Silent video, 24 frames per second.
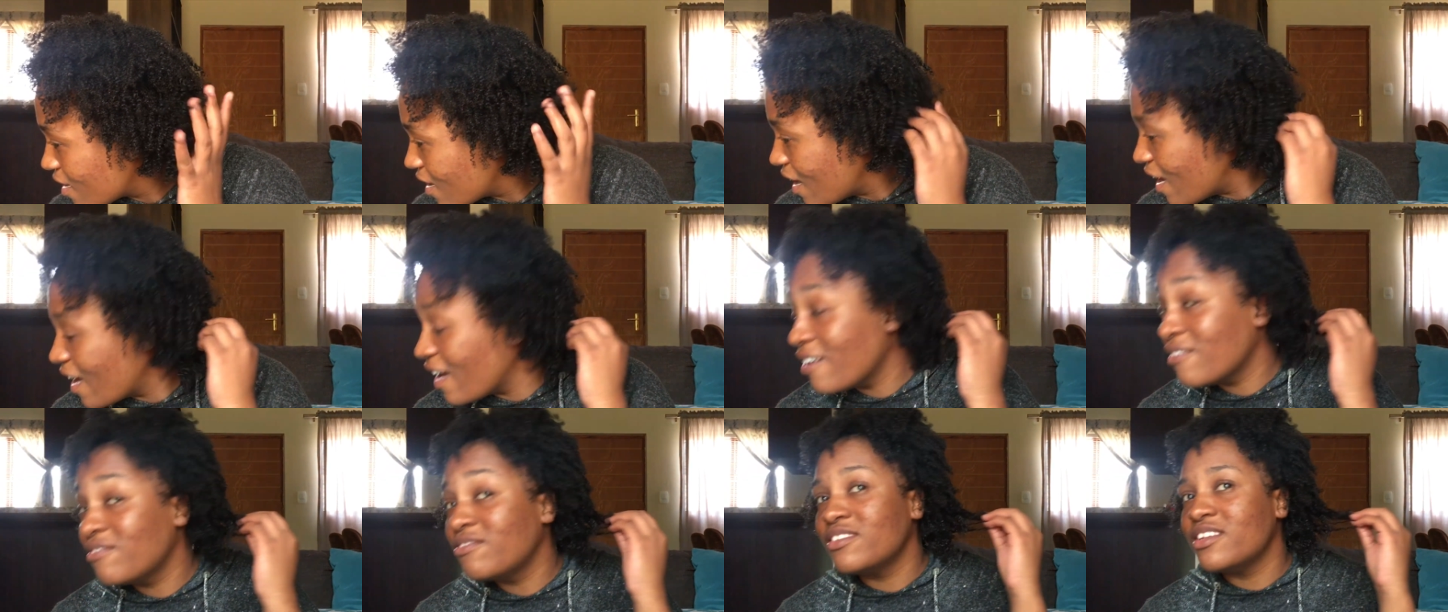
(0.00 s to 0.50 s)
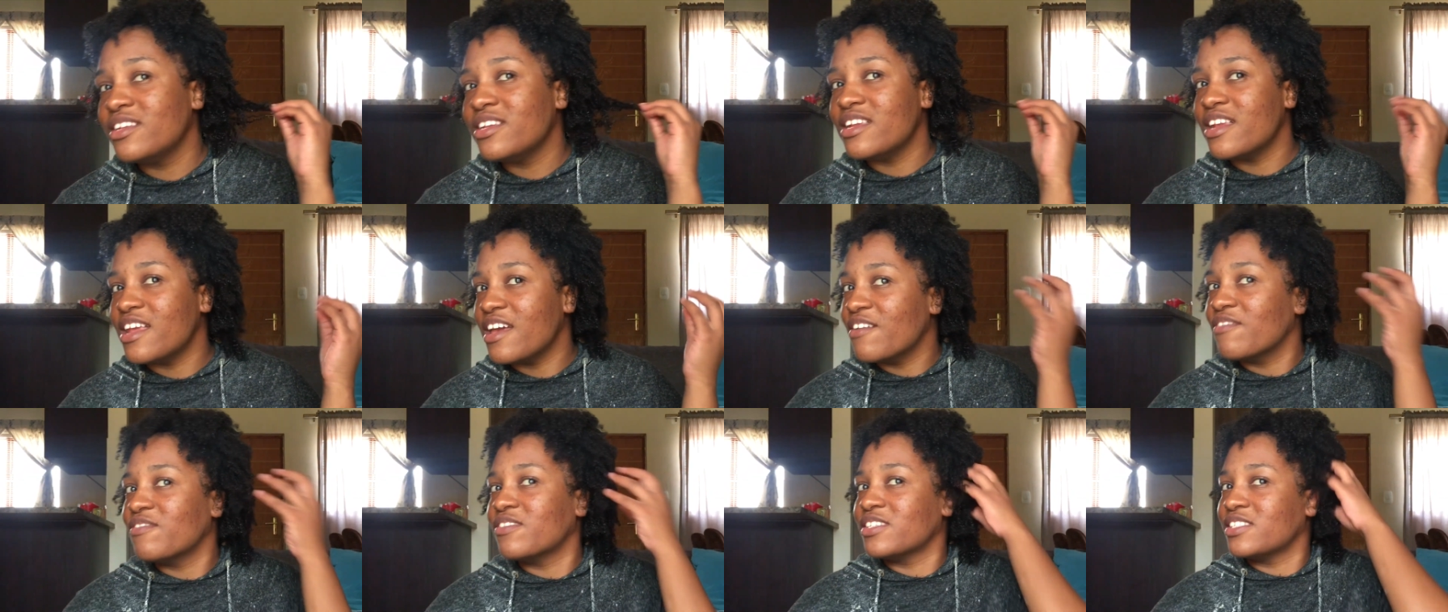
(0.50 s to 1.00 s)
I've
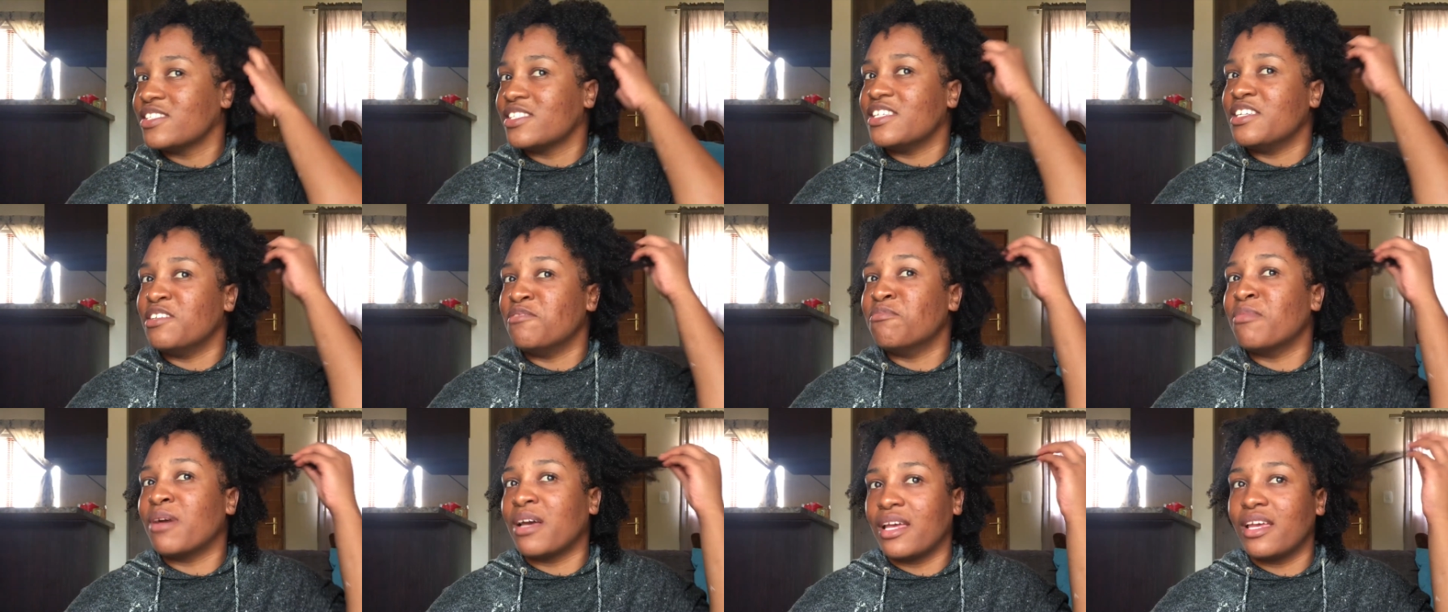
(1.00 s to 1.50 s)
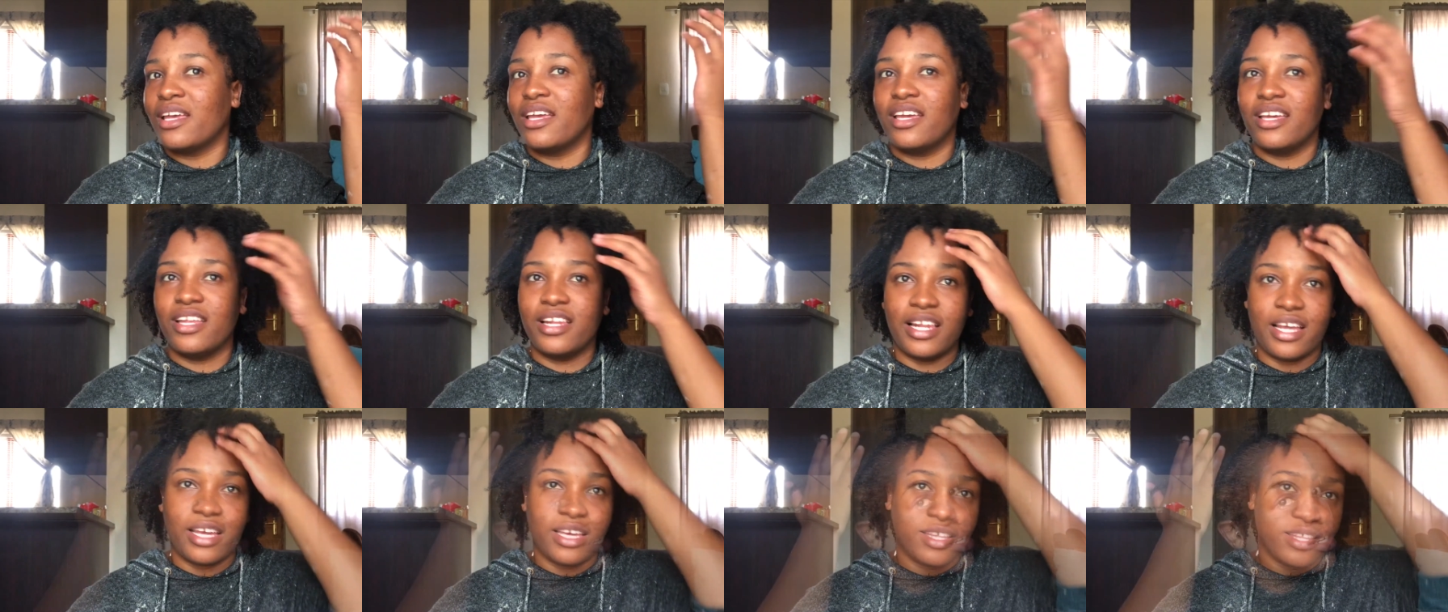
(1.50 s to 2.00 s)
never seen my
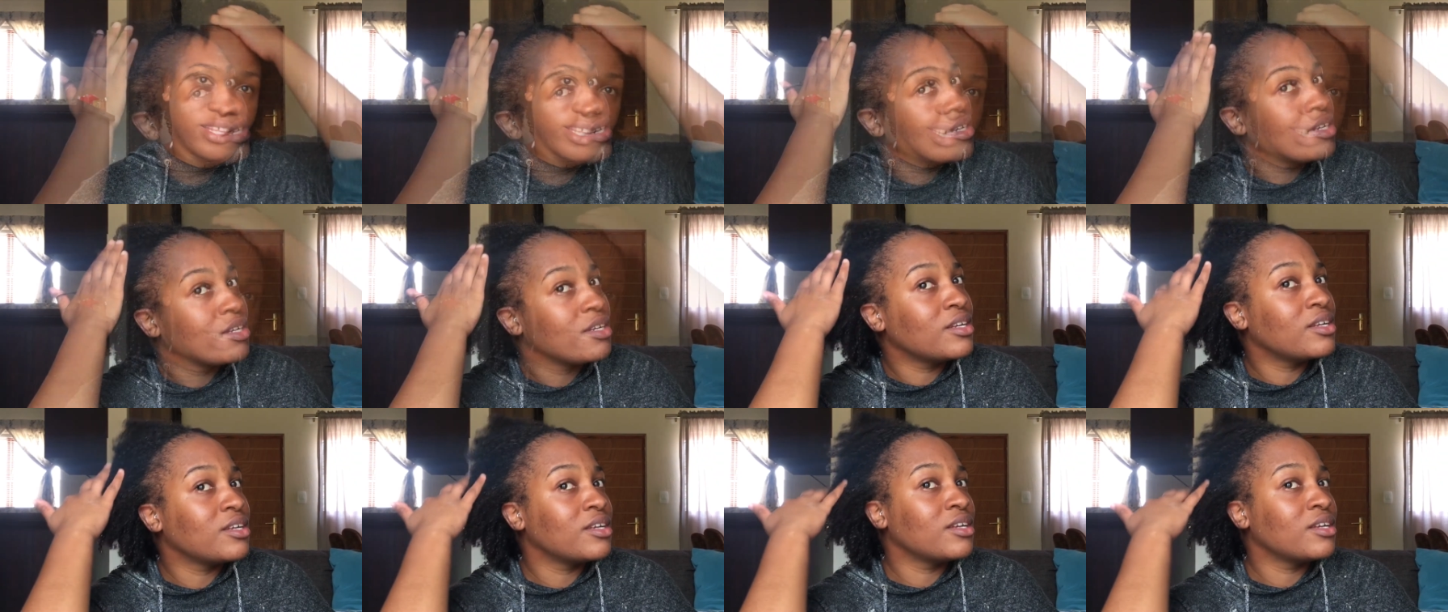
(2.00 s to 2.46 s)
hair like this.